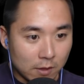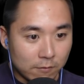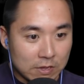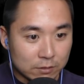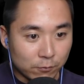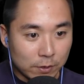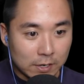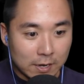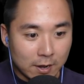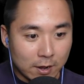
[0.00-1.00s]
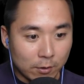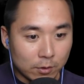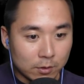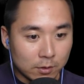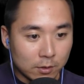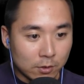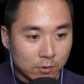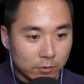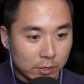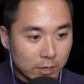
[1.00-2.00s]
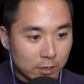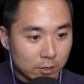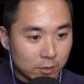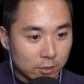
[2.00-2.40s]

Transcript: If he's freaking out, then